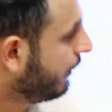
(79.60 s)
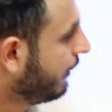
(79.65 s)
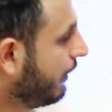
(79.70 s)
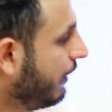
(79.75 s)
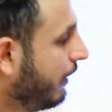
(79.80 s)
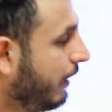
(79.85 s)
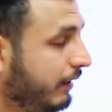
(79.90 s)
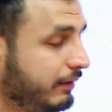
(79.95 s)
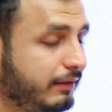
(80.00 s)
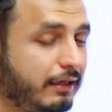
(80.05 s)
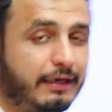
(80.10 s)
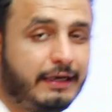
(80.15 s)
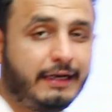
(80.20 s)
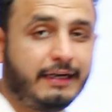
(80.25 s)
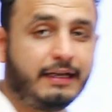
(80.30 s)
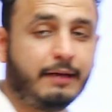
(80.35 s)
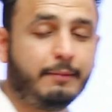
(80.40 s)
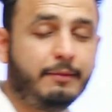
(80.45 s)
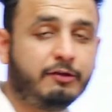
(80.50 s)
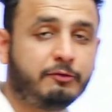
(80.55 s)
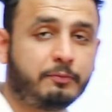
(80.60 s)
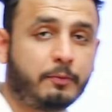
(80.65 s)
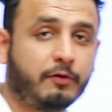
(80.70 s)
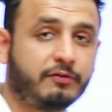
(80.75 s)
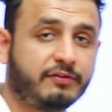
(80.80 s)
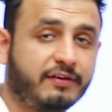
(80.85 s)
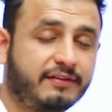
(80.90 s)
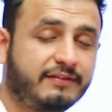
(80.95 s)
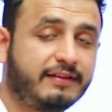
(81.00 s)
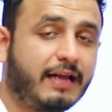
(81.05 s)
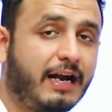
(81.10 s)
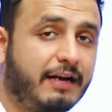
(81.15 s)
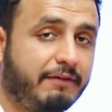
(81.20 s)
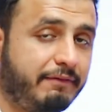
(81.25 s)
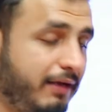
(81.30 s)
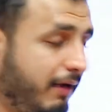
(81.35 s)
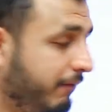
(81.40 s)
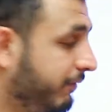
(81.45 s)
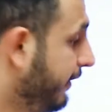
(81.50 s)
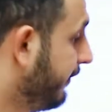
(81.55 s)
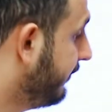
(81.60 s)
the database process that we have